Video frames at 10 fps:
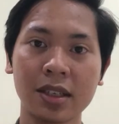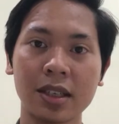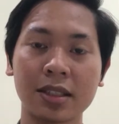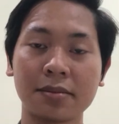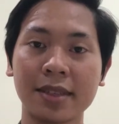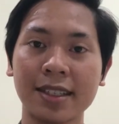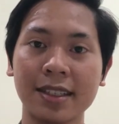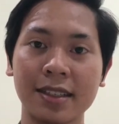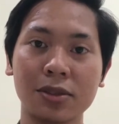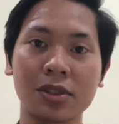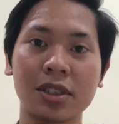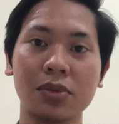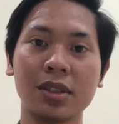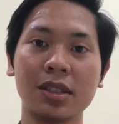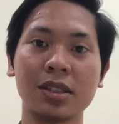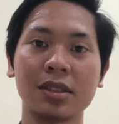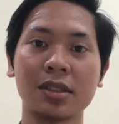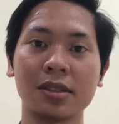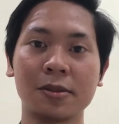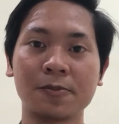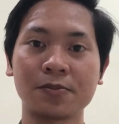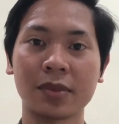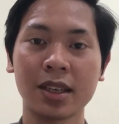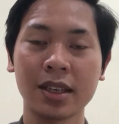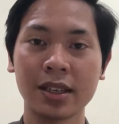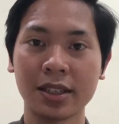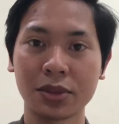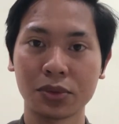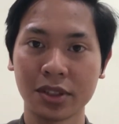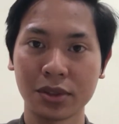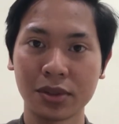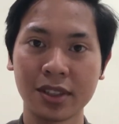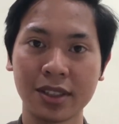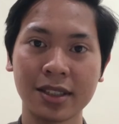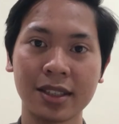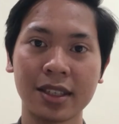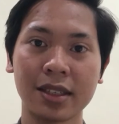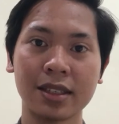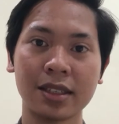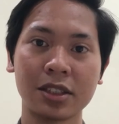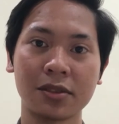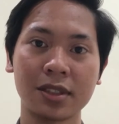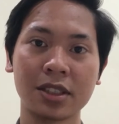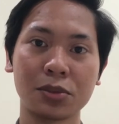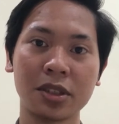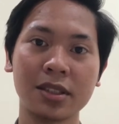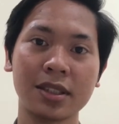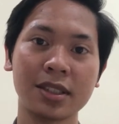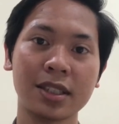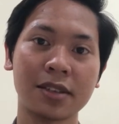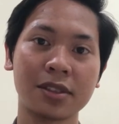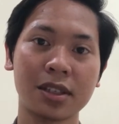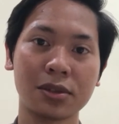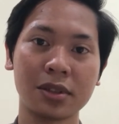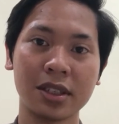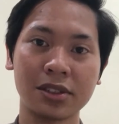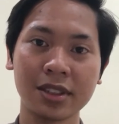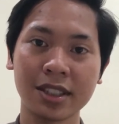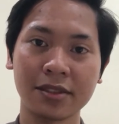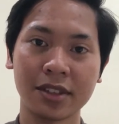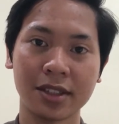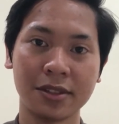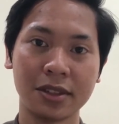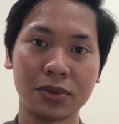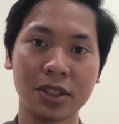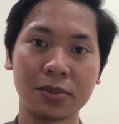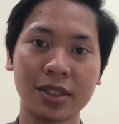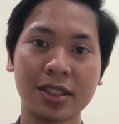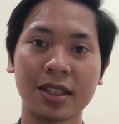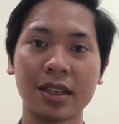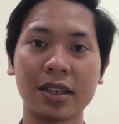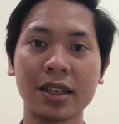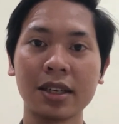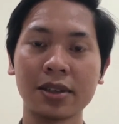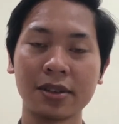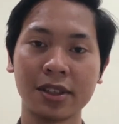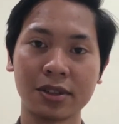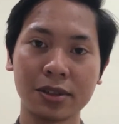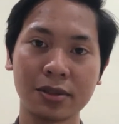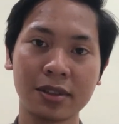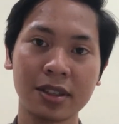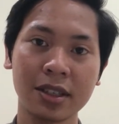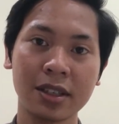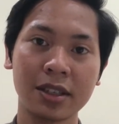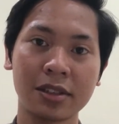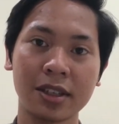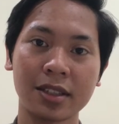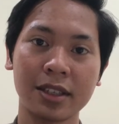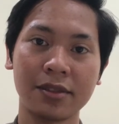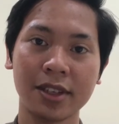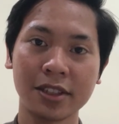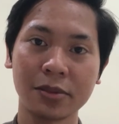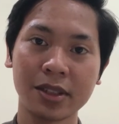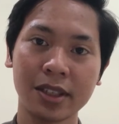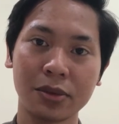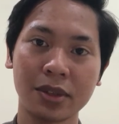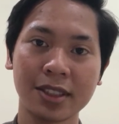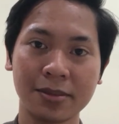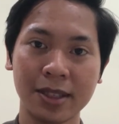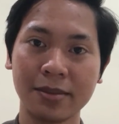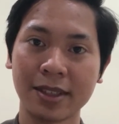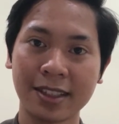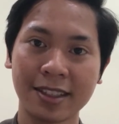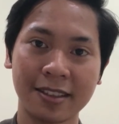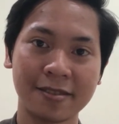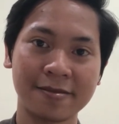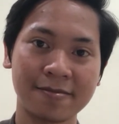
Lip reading: as money to trade with each other. It is worth noting that each of these commodities have their own intrinsic values, which means that on their own, they are actually valuable and wanted by the market.